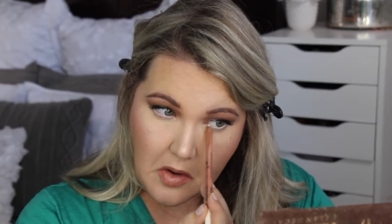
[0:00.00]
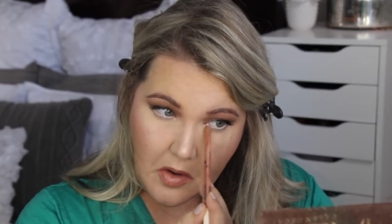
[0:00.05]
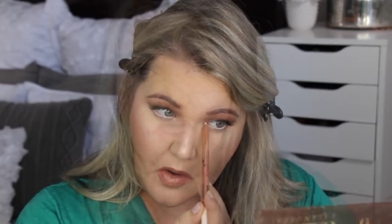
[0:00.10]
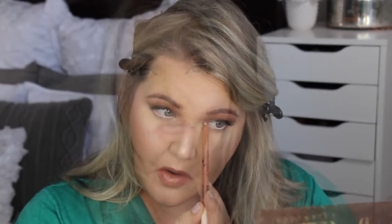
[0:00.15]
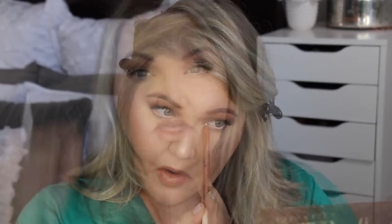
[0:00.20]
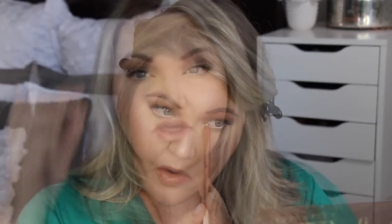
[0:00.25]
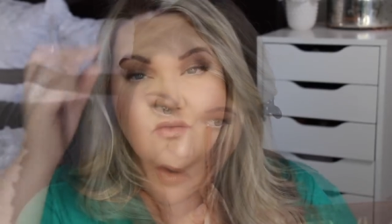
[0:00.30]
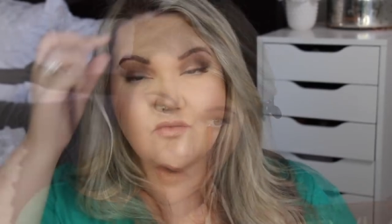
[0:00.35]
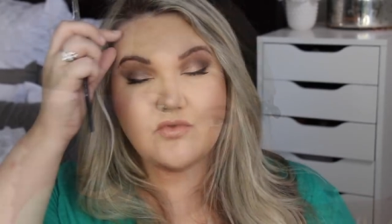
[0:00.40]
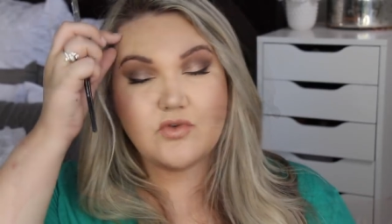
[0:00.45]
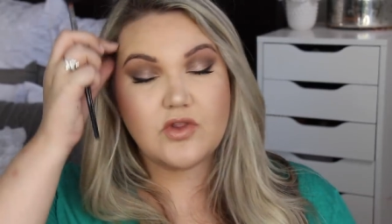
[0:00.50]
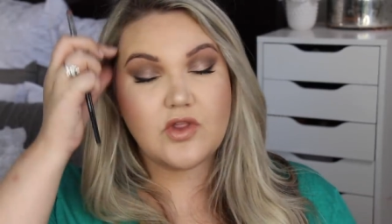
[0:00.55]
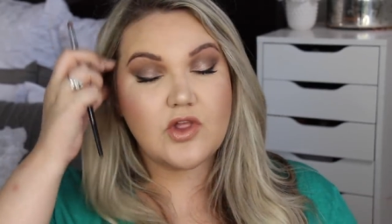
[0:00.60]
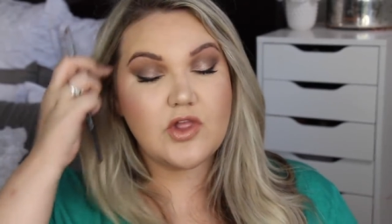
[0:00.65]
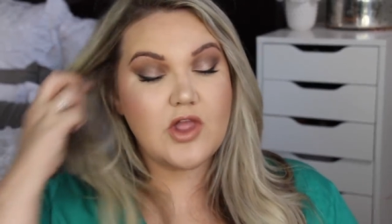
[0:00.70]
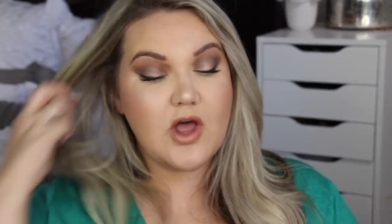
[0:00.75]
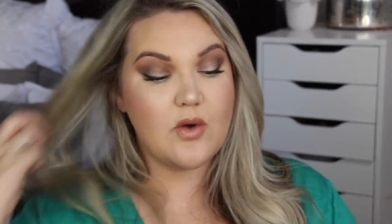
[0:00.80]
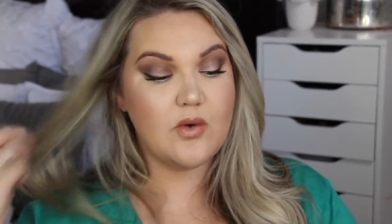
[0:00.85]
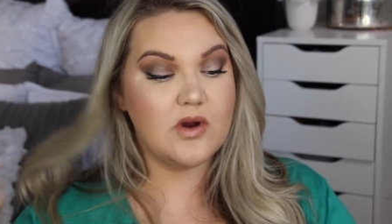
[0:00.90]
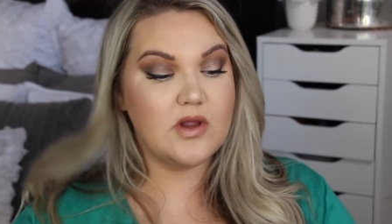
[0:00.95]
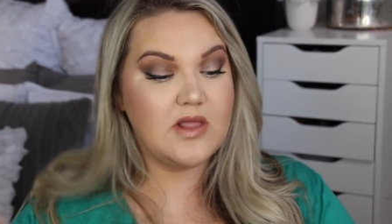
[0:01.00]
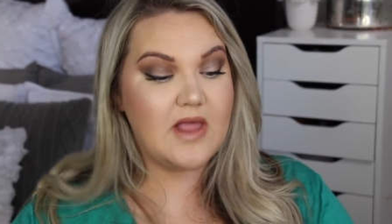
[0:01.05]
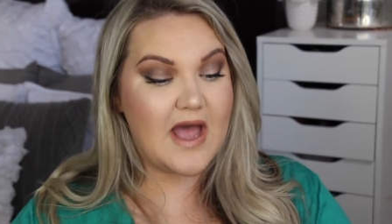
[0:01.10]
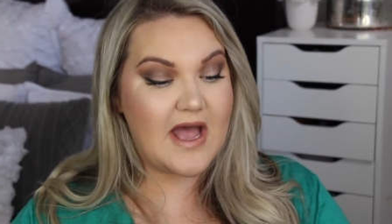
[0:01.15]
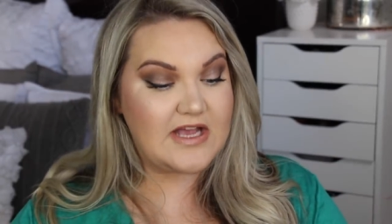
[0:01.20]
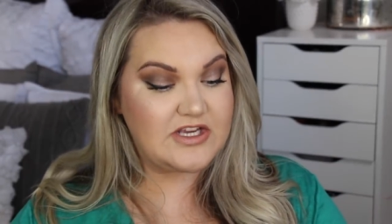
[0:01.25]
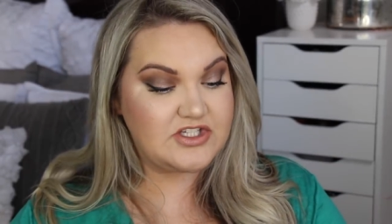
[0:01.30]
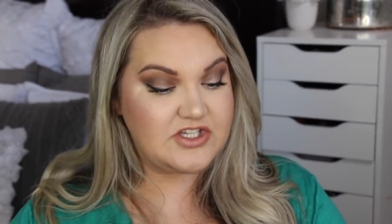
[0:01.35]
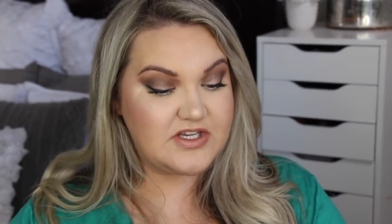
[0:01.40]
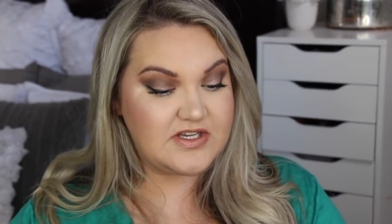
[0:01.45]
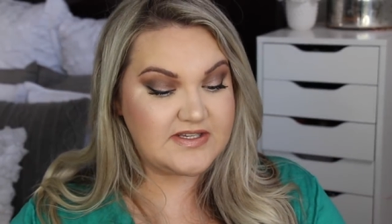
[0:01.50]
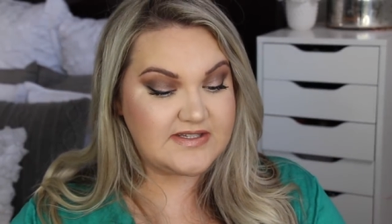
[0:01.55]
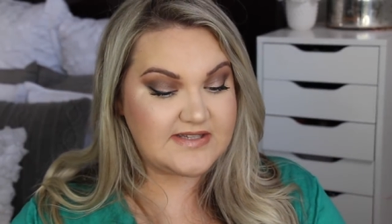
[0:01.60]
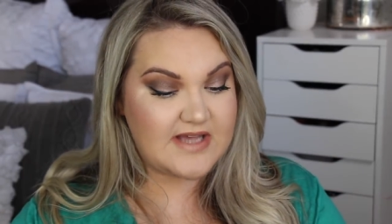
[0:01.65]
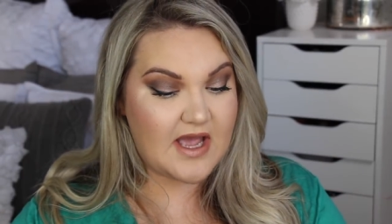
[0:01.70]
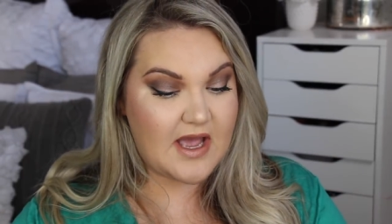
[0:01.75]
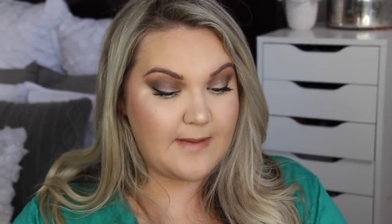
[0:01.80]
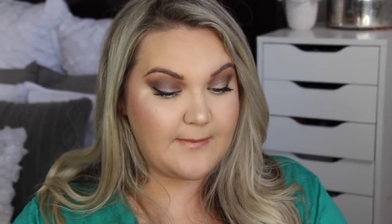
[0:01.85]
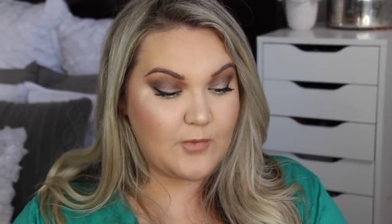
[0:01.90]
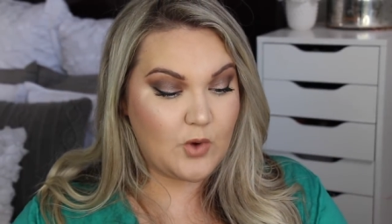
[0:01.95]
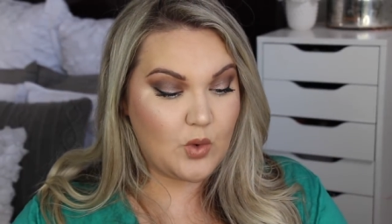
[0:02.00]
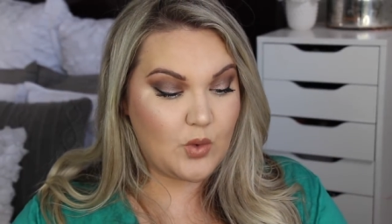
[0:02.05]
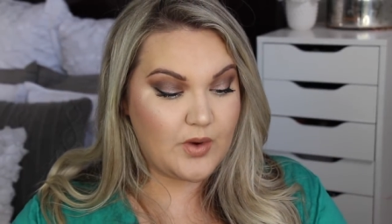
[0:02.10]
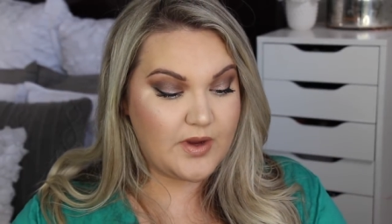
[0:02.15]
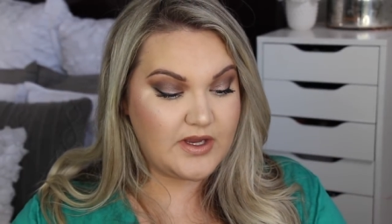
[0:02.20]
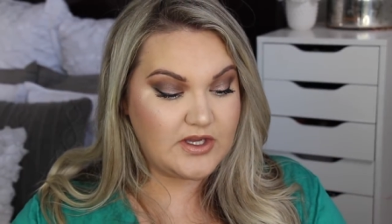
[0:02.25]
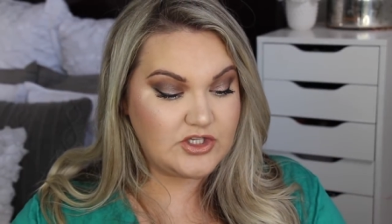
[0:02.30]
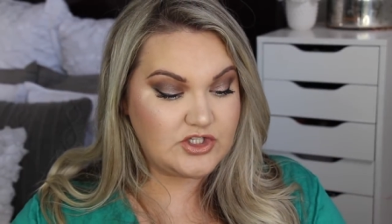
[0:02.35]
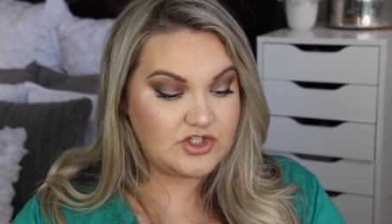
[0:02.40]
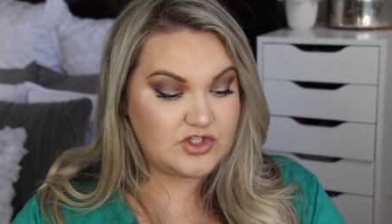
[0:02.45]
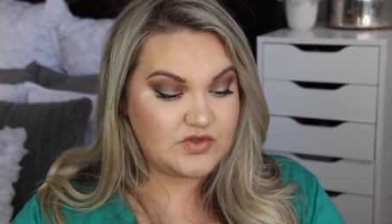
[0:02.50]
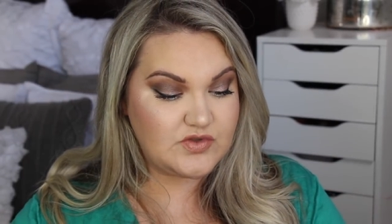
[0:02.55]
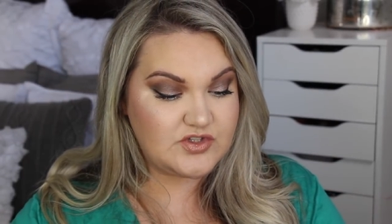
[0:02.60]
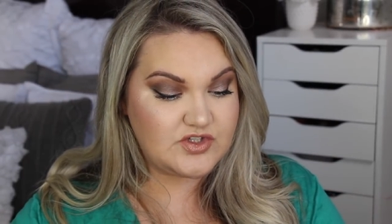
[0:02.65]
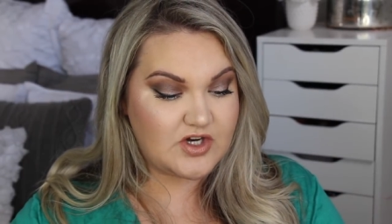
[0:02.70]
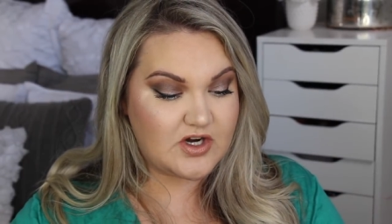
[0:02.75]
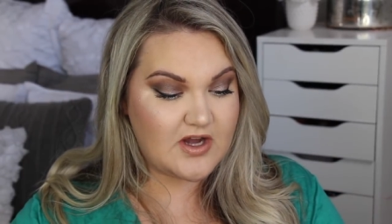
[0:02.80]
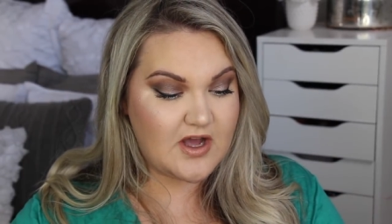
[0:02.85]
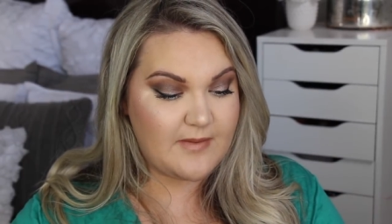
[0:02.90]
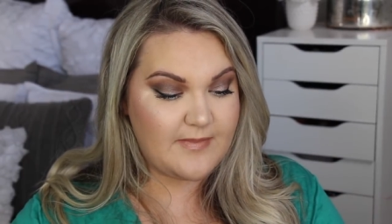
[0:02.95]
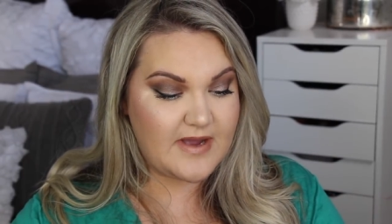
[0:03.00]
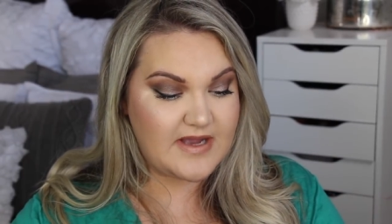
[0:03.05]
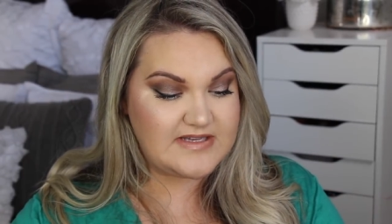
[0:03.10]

Okay, then for the lower lashes, I'm going to start out